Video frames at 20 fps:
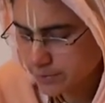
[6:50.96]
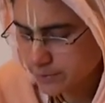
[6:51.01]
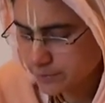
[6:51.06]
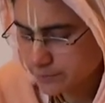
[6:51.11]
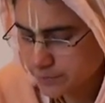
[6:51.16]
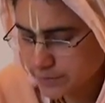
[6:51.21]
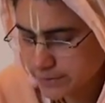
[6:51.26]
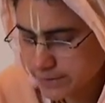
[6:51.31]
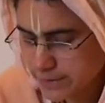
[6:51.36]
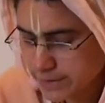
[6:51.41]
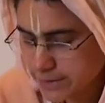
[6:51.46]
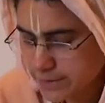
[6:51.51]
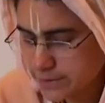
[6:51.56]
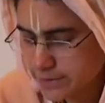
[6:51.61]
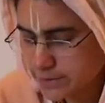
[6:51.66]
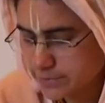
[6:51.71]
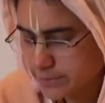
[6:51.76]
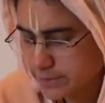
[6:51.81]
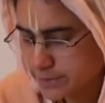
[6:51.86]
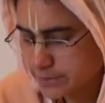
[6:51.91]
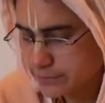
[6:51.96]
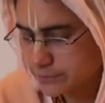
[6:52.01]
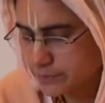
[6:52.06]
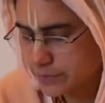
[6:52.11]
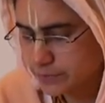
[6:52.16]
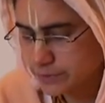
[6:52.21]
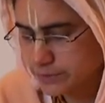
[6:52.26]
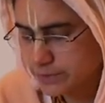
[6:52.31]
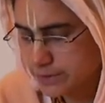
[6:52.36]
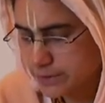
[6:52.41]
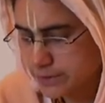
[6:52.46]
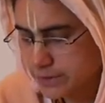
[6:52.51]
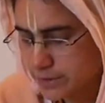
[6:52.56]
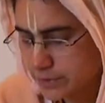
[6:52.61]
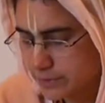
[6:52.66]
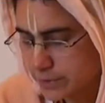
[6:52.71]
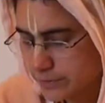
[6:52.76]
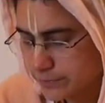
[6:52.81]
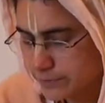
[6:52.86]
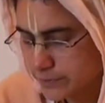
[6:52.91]
of his intimate devotees,
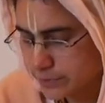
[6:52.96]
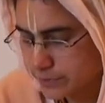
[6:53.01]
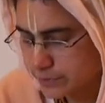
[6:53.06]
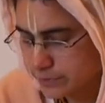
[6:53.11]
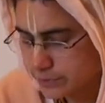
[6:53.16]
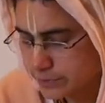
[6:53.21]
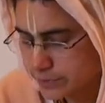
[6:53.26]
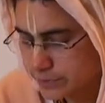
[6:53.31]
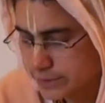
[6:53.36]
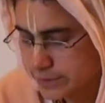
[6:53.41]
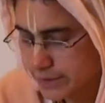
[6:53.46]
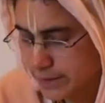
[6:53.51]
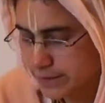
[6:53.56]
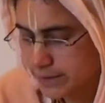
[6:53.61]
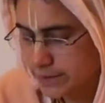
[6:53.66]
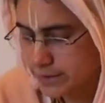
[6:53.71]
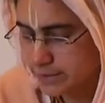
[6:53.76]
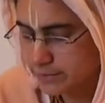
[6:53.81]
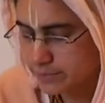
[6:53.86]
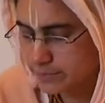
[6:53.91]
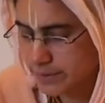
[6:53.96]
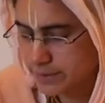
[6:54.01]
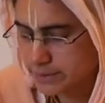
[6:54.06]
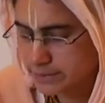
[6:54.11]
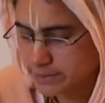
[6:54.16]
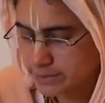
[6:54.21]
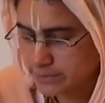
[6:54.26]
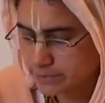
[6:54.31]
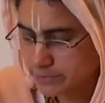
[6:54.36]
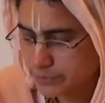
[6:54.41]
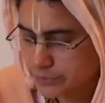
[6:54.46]
however, would take it by some